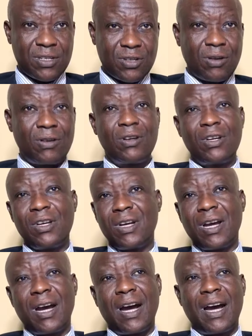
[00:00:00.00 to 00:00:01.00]
So
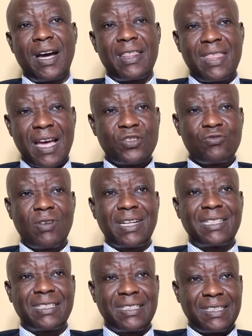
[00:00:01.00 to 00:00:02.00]
that's
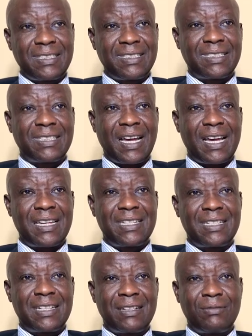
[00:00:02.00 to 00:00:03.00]
what it is,
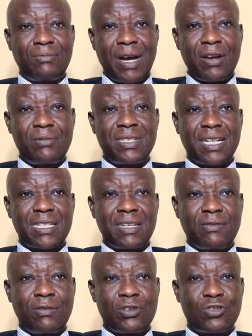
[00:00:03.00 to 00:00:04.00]
and my
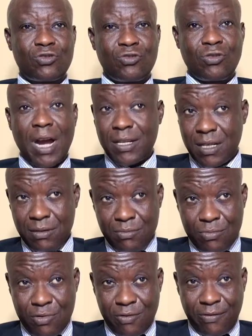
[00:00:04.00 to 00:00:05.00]
objective was to actually
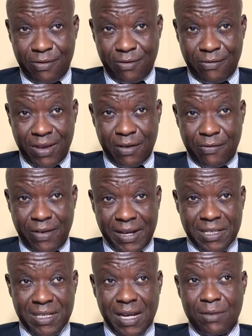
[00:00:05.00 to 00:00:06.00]
move you very
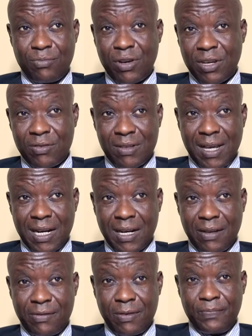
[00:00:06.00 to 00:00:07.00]
fast and bring you to that
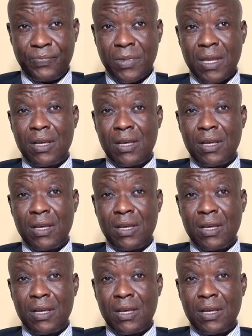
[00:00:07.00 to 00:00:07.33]
level.